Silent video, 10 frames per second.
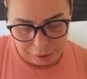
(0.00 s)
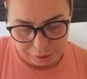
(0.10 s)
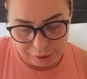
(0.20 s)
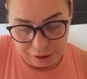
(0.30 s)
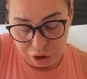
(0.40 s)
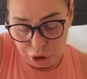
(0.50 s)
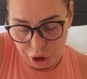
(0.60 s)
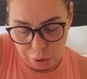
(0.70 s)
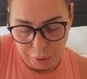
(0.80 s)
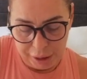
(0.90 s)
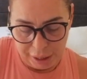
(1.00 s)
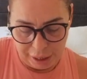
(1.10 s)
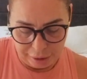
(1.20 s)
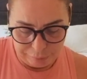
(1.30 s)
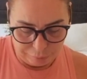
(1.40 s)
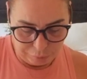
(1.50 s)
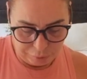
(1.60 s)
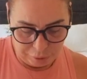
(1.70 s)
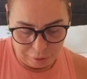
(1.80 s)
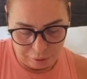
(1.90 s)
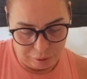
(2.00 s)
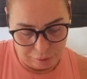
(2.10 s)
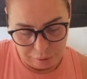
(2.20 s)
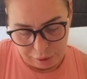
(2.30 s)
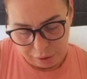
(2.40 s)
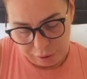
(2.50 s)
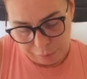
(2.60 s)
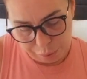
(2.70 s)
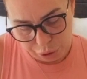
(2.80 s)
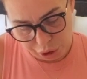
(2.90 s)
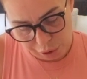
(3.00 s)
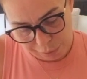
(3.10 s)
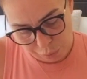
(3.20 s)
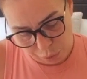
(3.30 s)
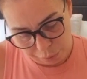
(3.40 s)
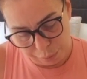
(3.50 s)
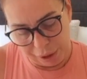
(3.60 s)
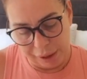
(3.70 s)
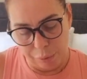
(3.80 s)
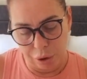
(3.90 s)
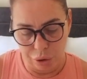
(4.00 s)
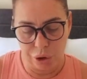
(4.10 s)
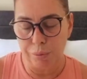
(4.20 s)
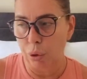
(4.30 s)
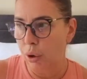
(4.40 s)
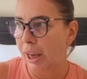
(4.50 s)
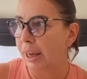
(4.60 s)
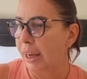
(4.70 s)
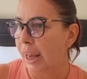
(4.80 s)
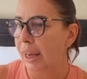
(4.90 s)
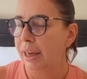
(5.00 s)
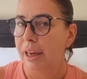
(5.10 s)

So there's two in here. I'm presuming one bigger, one smaller, yeah.